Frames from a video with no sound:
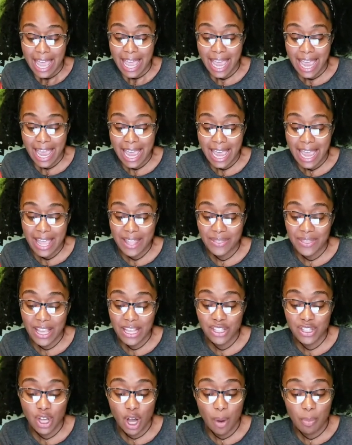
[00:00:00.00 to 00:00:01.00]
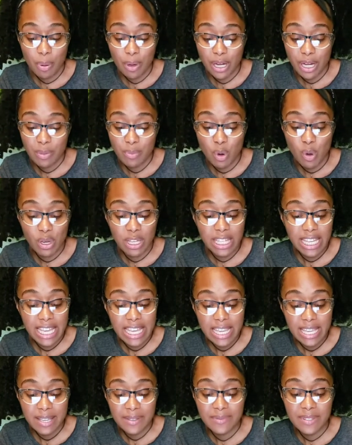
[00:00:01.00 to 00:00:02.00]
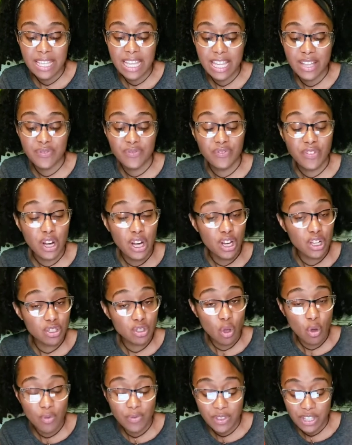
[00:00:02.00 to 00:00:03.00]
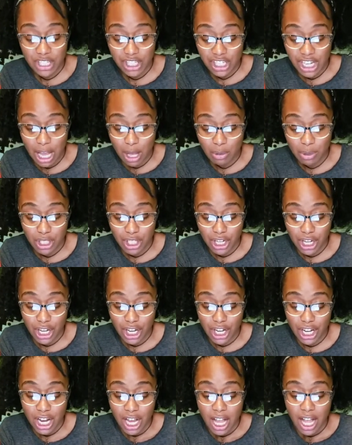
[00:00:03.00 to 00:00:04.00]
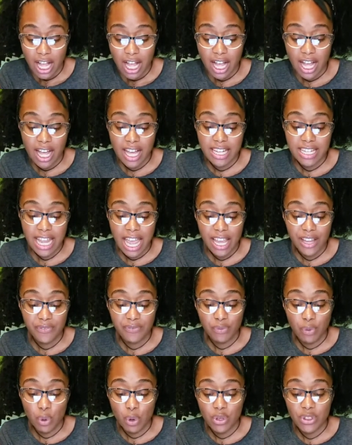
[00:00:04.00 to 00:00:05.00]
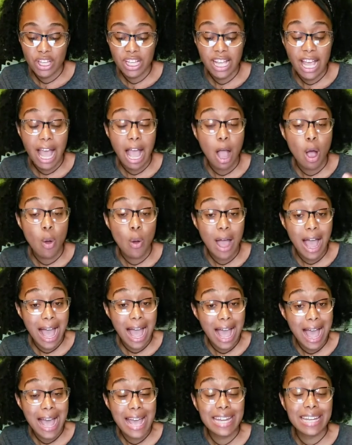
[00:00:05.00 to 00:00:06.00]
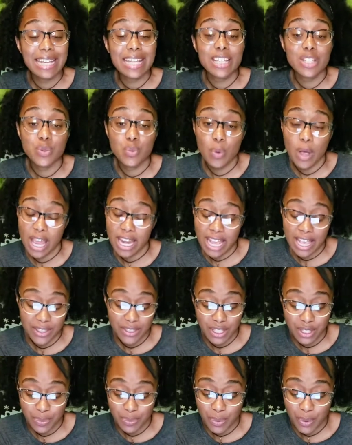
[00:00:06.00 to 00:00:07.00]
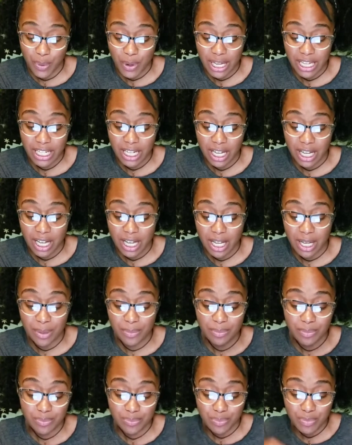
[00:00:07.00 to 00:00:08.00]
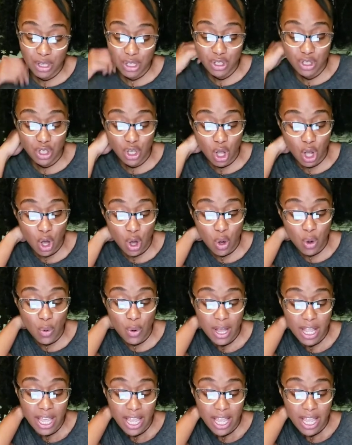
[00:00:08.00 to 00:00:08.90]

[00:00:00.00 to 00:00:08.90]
and they start putting more leaves and ferns over the shelter. Night four, the cowhide is wet at this point. So,